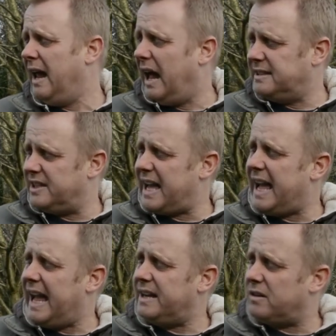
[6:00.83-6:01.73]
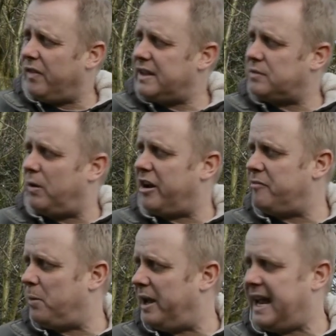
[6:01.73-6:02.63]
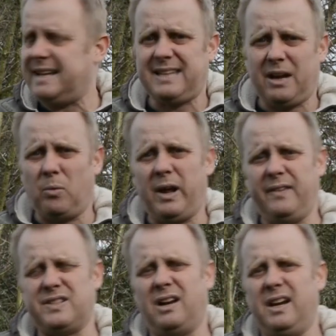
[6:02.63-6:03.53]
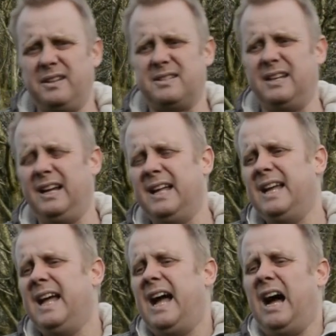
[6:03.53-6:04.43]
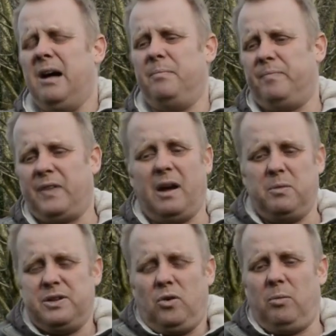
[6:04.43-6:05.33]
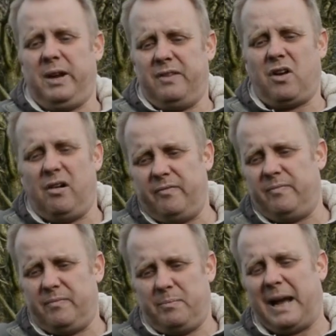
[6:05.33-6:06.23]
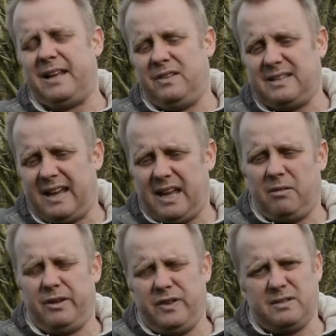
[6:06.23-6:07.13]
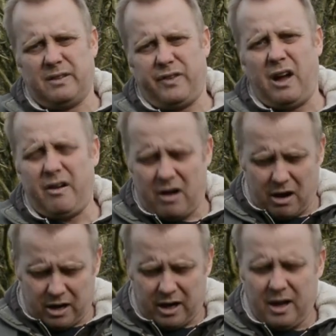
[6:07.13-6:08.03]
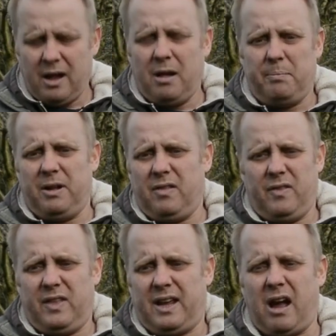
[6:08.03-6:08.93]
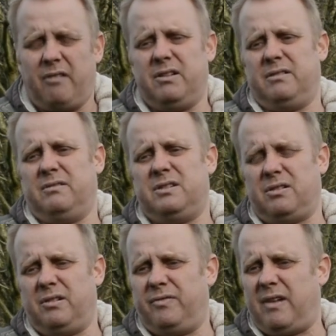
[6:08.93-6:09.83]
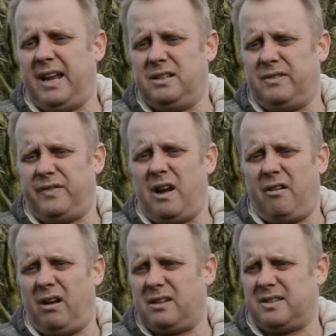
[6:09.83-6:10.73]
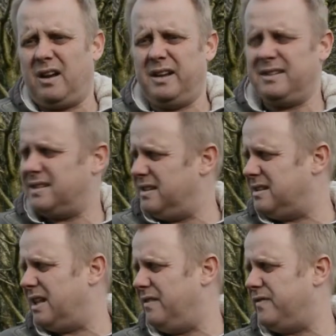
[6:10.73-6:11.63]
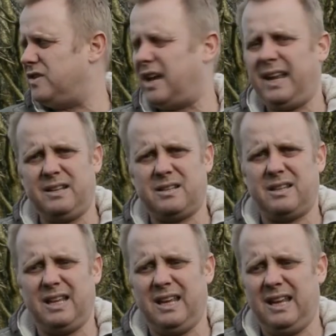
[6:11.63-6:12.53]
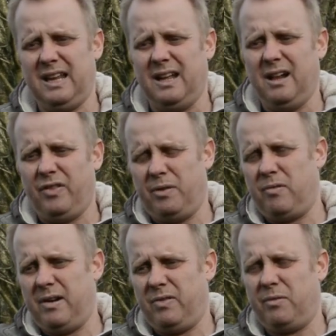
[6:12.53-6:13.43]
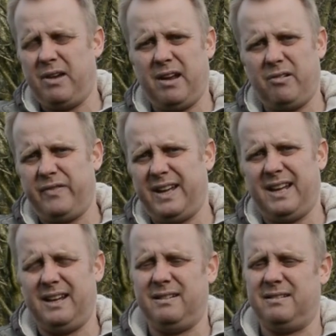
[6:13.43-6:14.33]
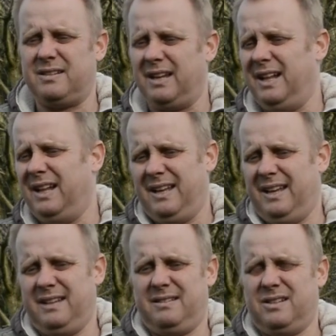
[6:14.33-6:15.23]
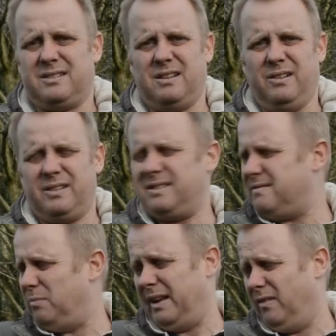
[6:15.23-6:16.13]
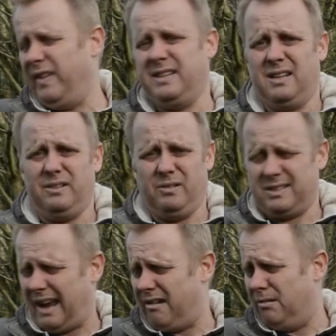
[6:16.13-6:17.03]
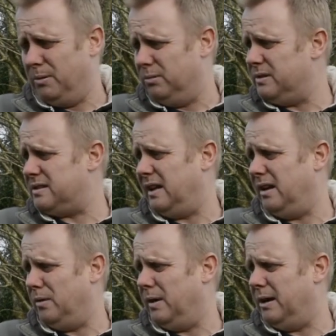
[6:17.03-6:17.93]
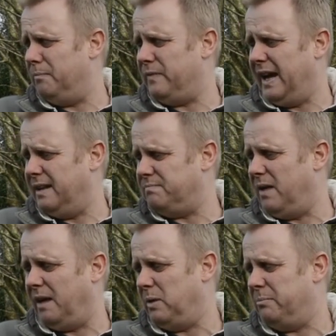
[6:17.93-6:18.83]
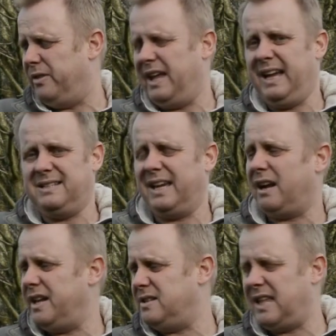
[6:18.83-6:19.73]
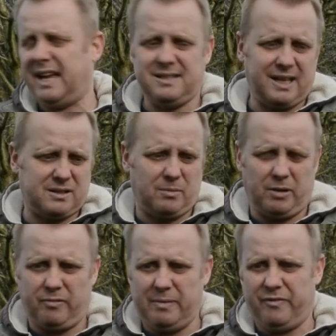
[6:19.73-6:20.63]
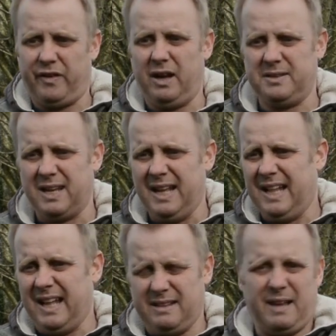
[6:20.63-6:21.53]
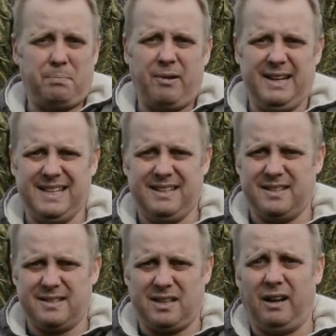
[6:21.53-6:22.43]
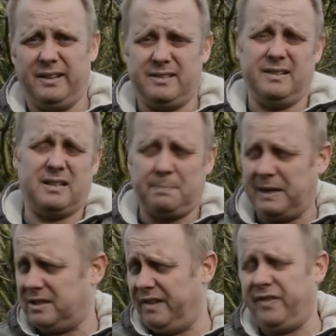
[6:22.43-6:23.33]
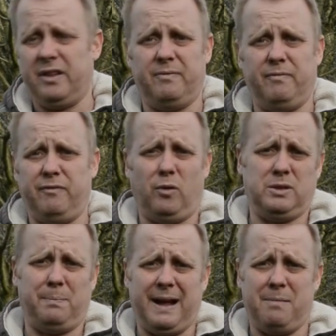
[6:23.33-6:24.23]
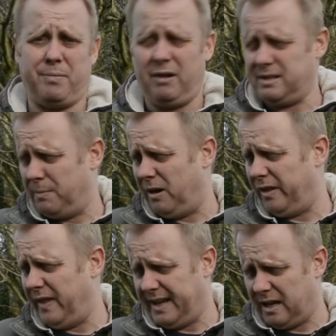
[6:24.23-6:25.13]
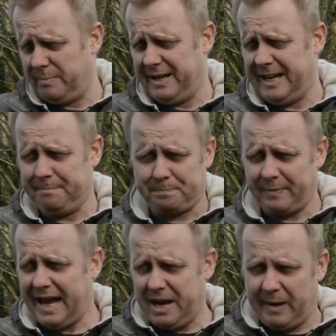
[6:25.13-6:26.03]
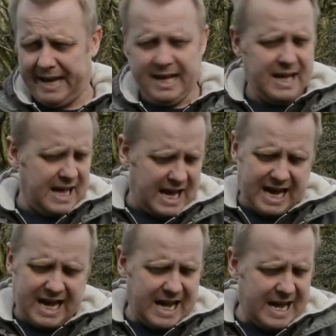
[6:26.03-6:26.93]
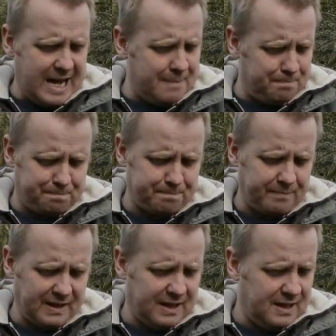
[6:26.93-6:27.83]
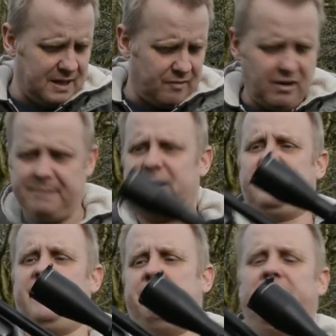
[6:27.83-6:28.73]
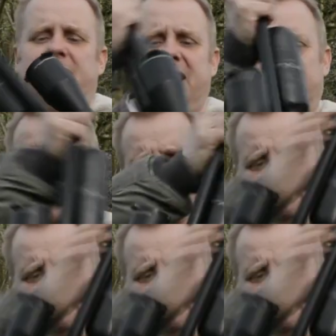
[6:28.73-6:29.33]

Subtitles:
And to that end, on this one, I've put an ATEC wave silencer. I would normally have gone, back in the day, I would have used a Weirach. But the current sort of range of Weirach silencers, they've changed the rear of it, and it just looks, well, on this it looked terrible. So yeah, I went with the ATEC. I use the ATECs on my rimfires. They're pretty decent silencers, especially for the £40 price mark that they come in at. Anyway, right, let's flip it around.